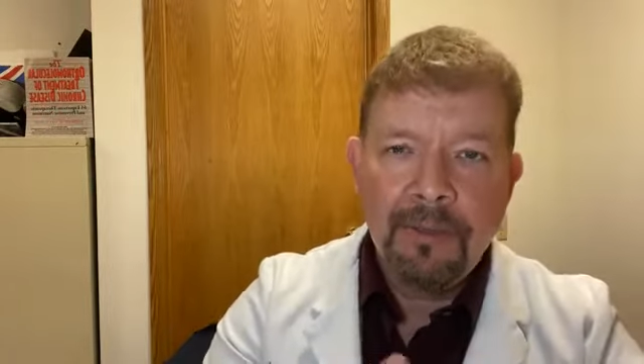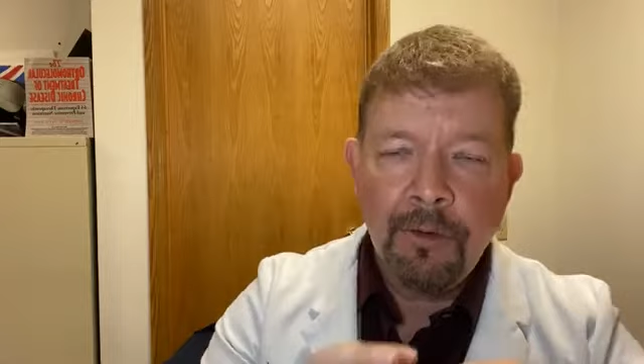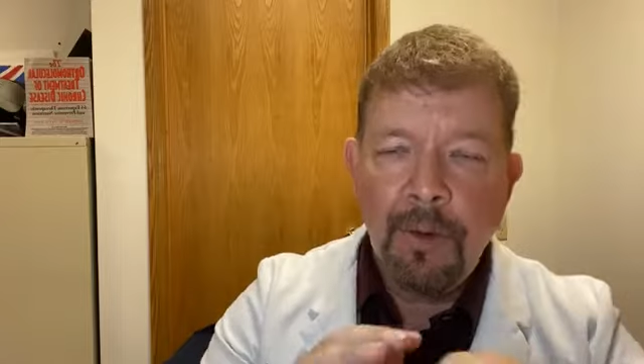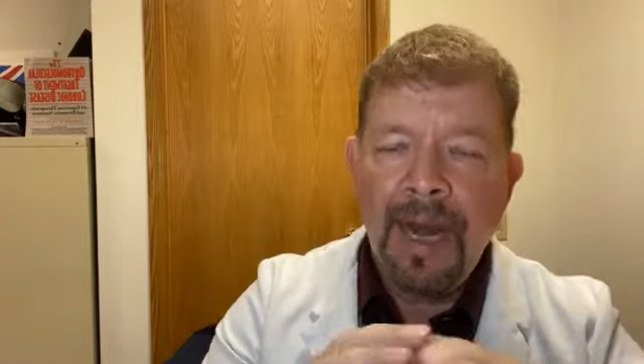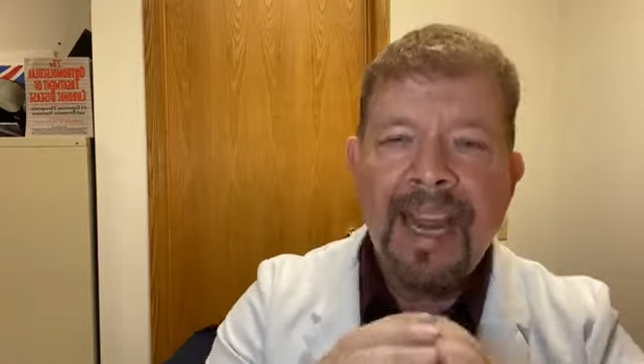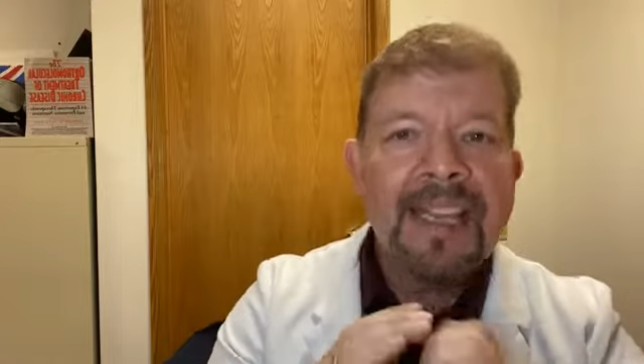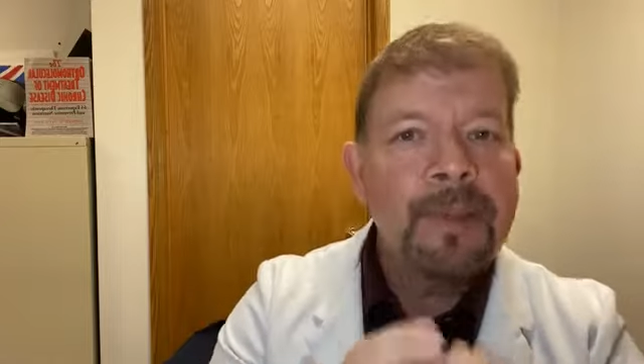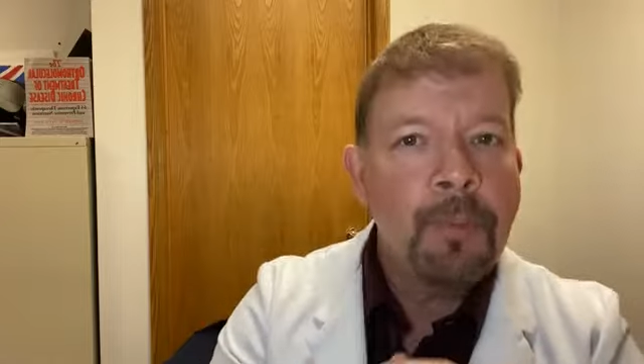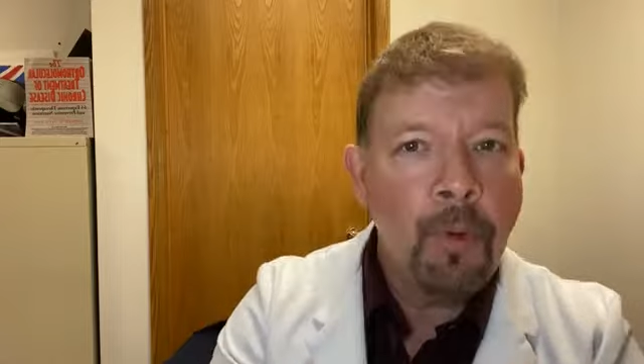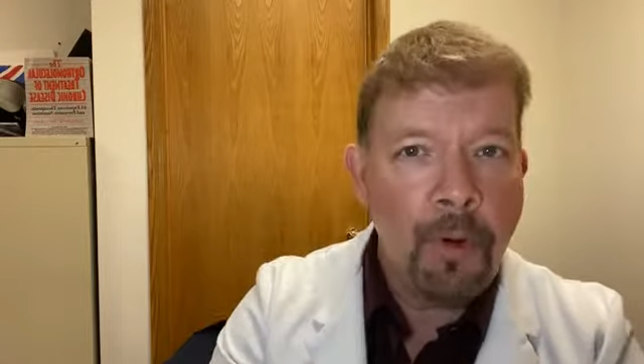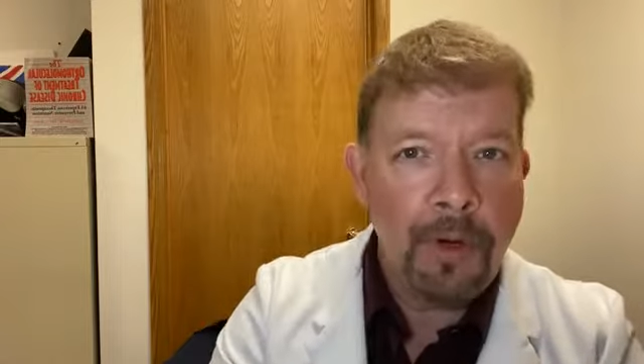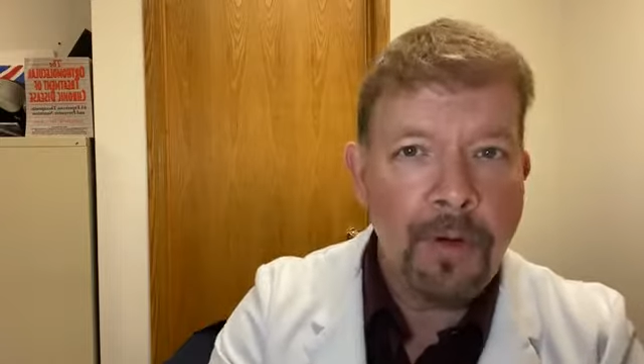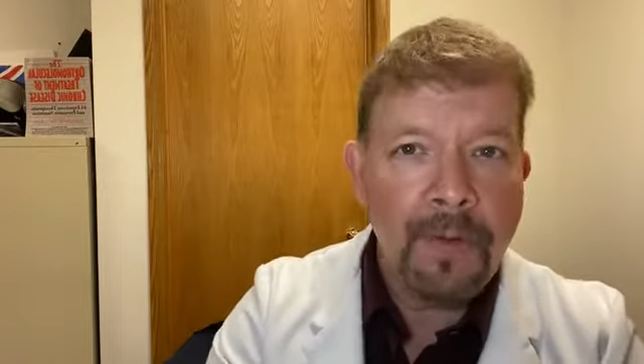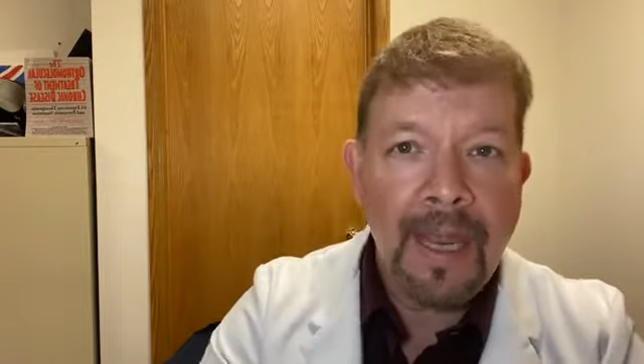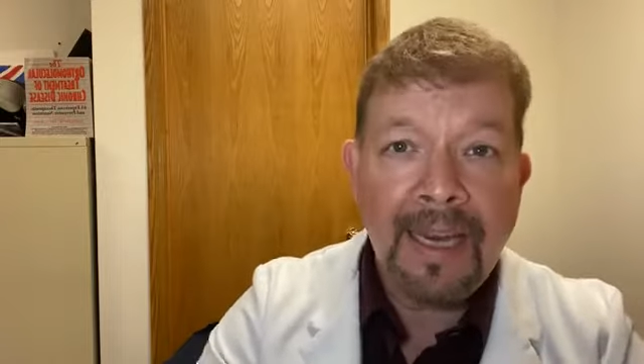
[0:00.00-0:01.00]

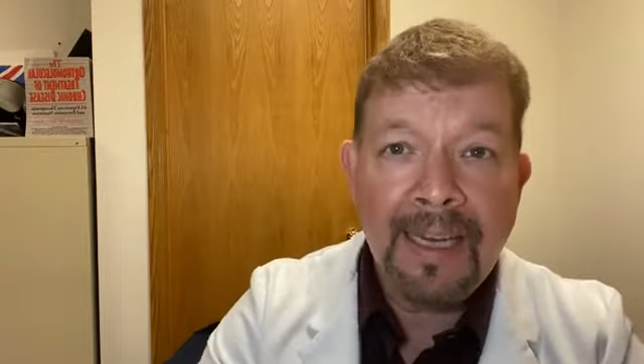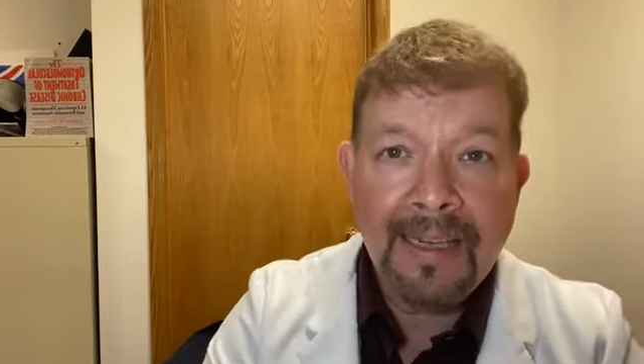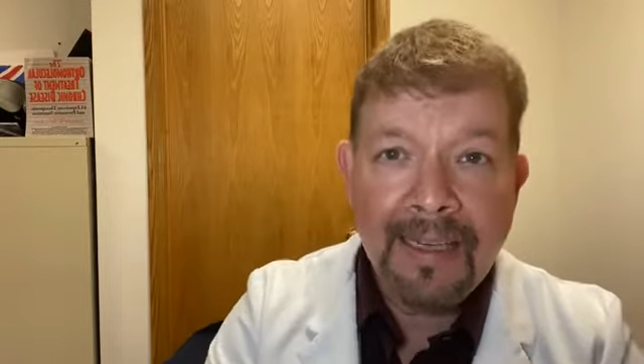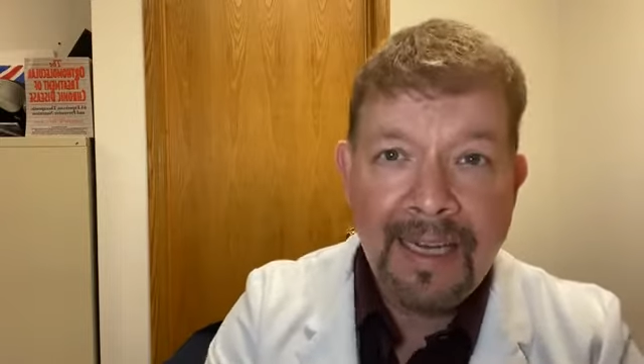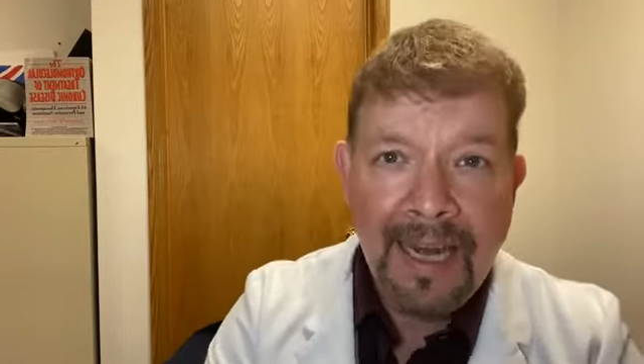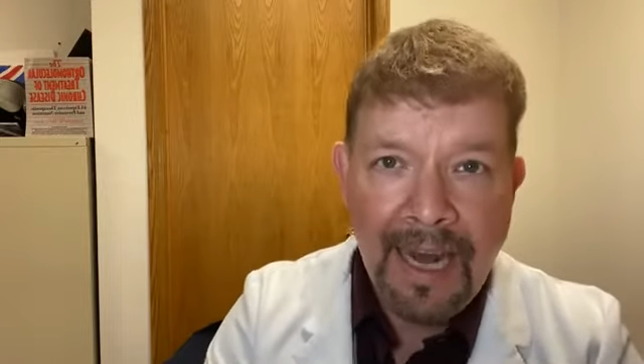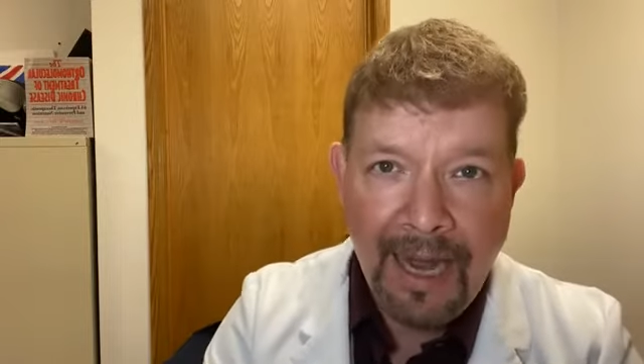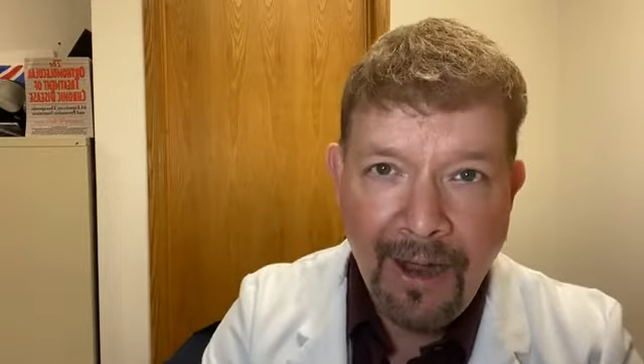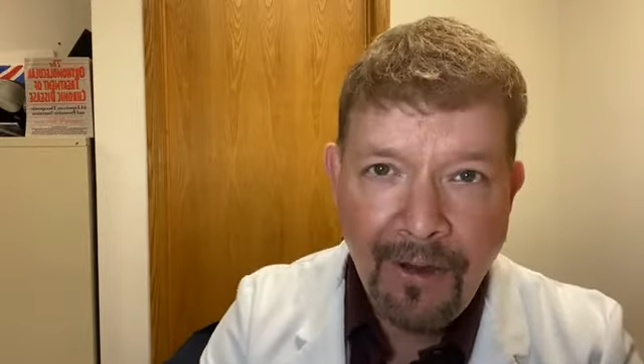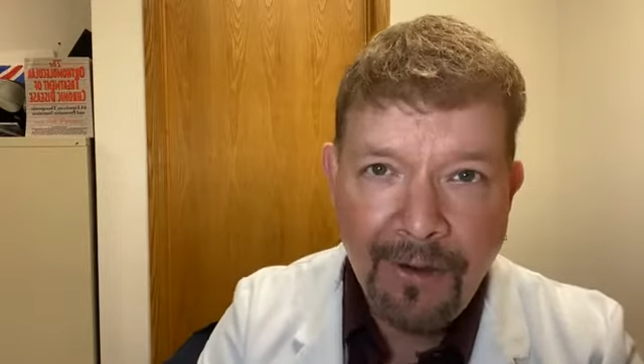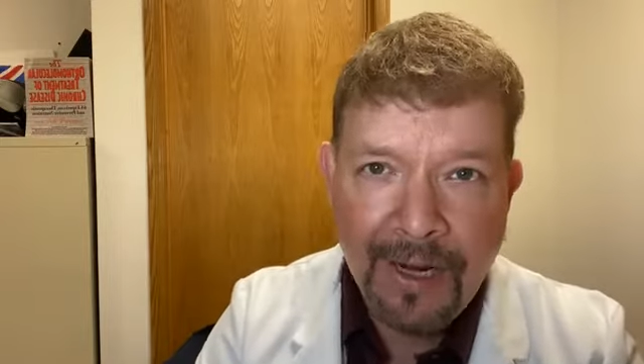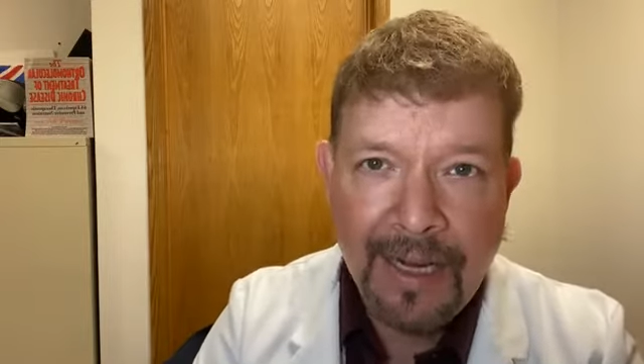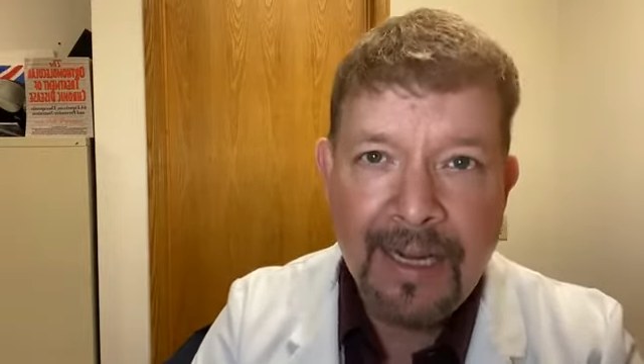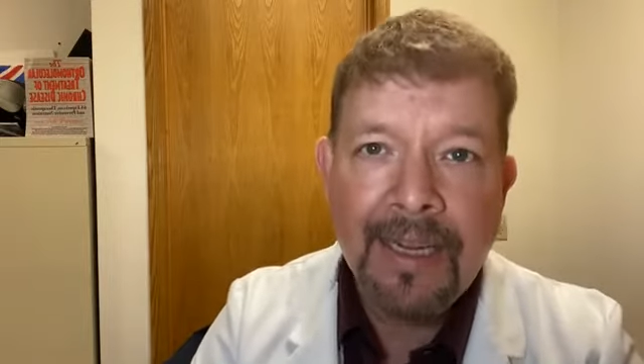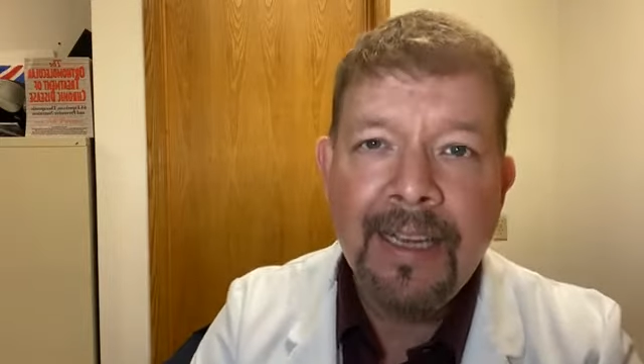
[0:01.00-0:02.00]
transporter that can
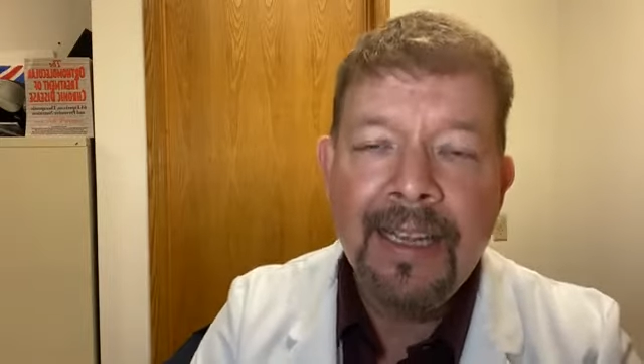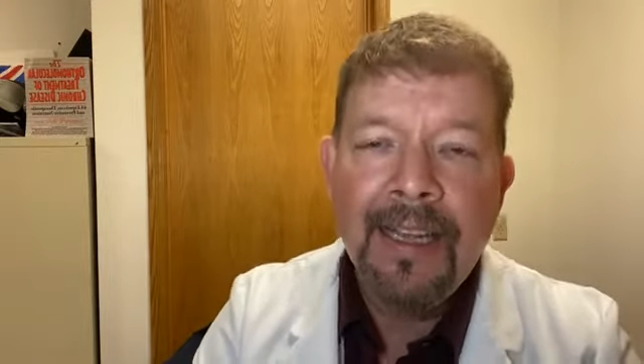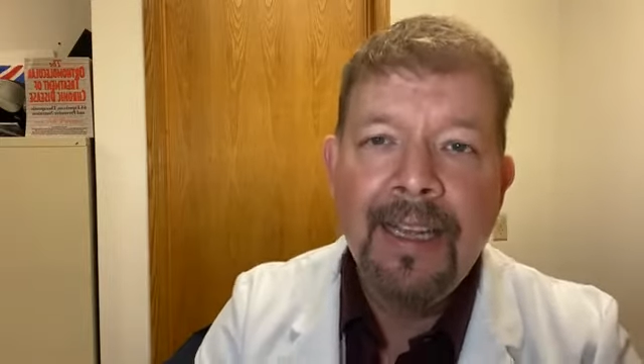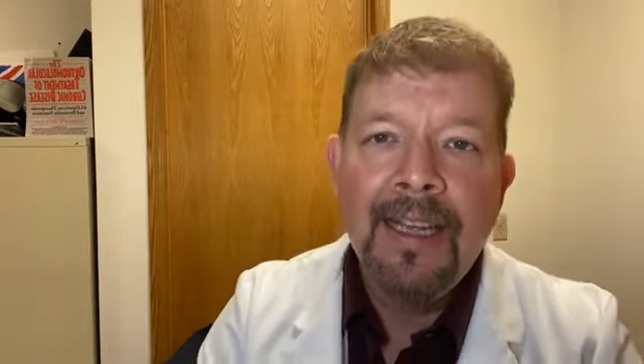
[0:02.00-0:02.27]
carry